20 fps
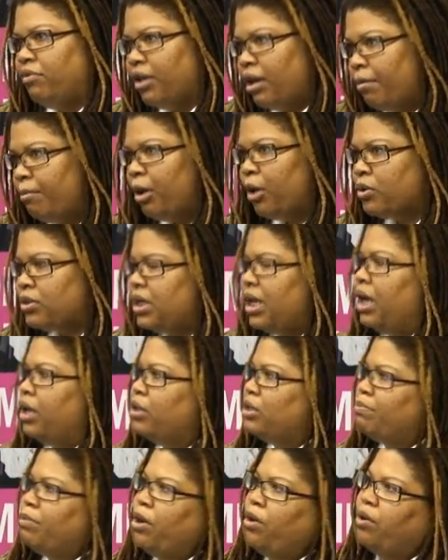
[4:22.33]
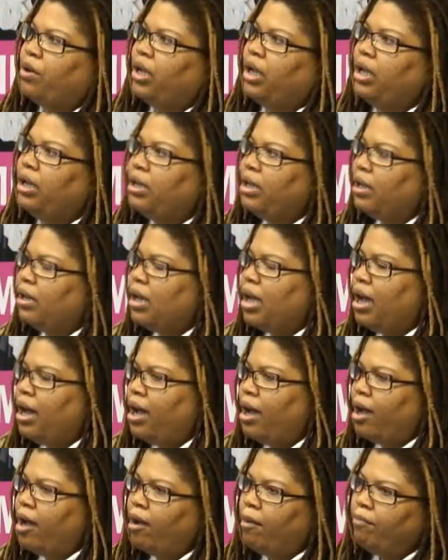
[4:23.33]
the most outspoken
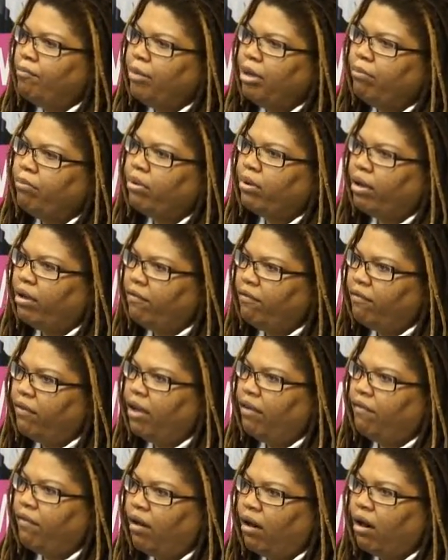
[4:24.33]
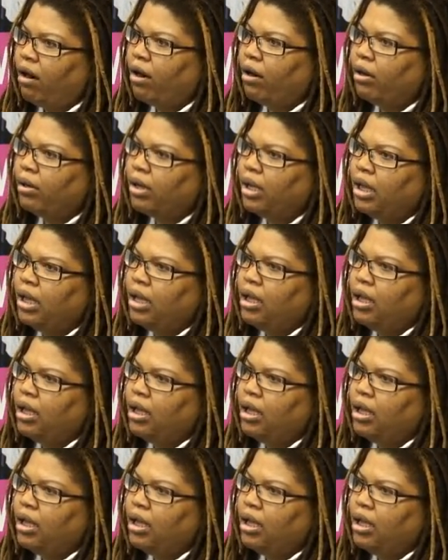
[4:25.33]
member of our